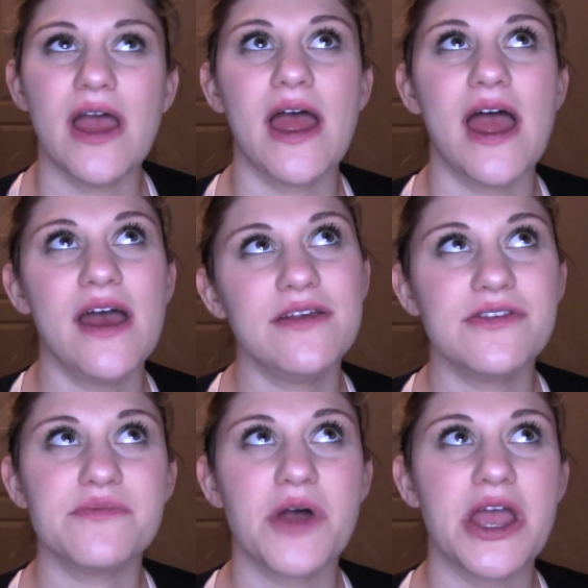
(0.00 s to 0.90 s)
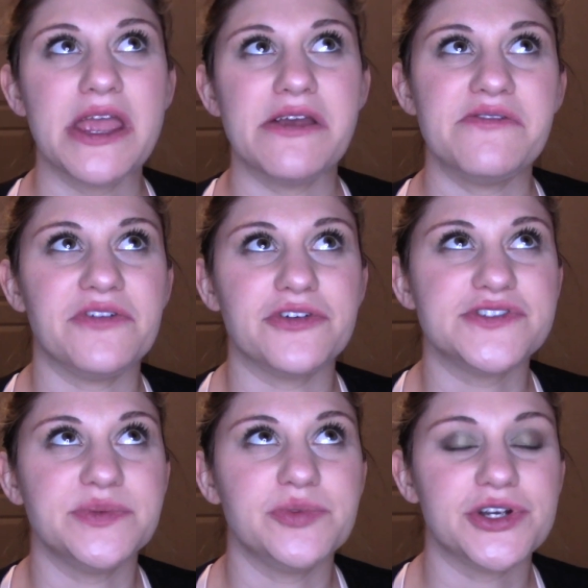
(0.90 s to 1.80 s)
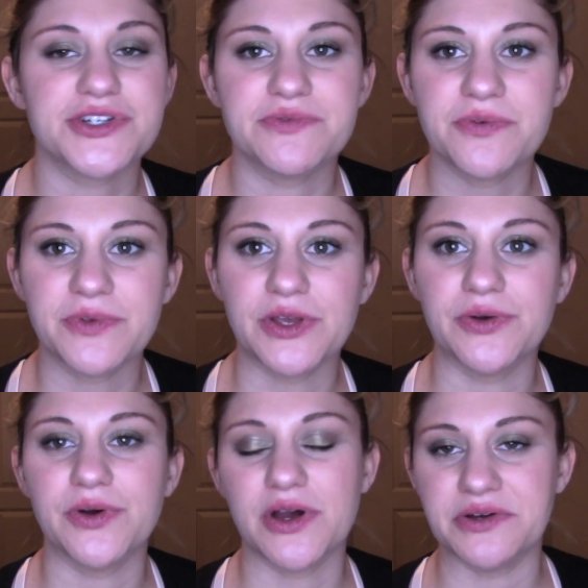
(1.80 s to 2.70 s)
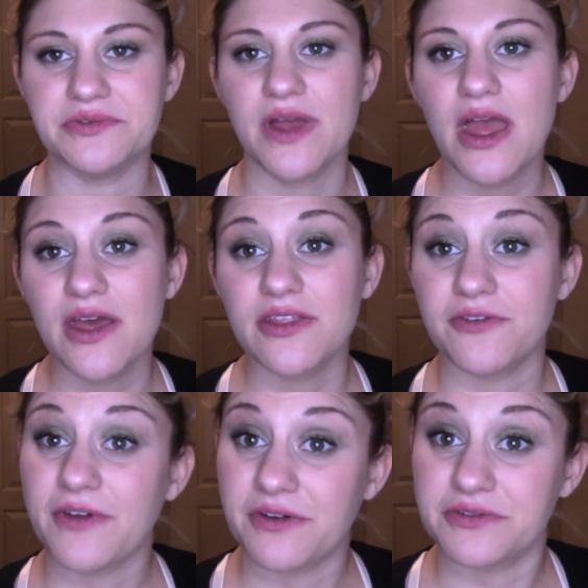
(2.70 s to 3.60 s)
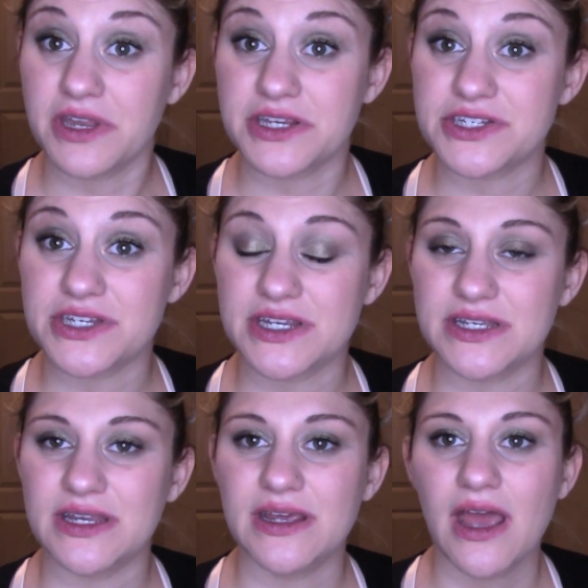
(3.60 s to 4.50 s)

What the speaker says: As my first impression review of the foundation,